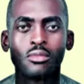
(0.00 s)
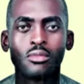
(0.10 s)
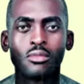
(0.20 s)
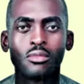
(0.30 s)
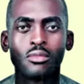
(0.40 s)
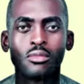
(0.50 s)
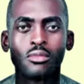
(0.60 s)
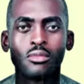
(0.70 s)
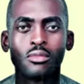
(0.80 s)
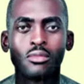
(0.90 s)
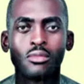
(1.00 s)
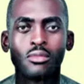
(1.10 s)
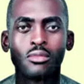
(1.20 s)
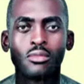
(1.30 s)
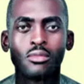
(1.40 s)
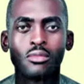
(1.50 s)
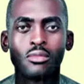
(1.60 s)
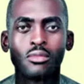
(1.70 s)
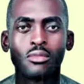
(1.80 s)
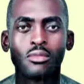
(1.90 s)

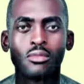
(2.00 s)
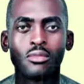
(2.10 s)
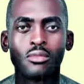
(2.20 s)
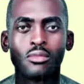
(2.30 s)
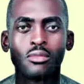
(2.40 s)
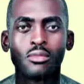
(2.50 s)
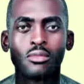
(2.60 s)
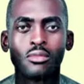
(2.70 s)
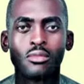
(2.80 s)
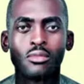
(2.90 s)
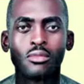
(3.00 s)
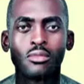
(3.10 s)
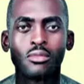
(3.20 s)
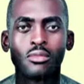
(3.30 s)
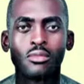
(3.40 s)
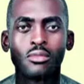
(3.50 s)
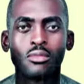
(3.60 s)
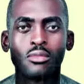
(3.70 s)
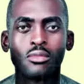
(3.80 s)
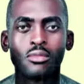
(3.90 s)

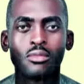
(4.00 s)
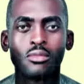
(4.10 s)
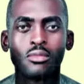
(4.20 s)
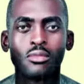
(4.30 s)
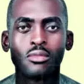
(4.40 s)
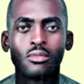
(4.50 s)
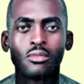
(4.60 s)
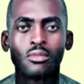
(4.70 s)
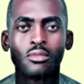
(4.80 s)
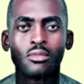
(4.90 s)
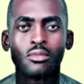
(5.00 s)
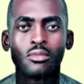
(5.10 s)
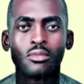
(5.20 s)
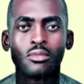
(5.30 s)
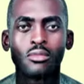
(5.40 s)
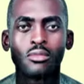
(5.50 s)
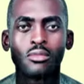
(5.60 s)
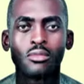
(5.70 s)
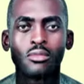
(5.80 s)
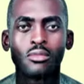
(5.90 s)

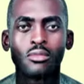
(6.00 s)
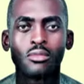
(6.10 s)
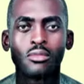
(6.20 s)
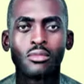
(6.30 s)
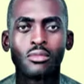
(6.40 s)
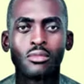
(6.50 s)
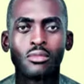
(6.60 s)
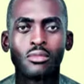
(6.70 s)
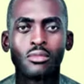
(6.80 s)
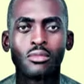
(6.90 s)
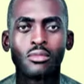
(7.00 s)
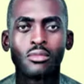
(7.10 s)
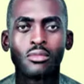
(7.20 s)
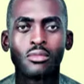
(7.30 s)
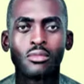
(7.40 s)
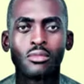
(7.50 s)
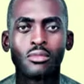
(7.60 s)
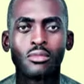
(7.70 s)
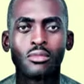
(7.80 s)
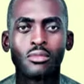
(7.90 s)
(not speaking)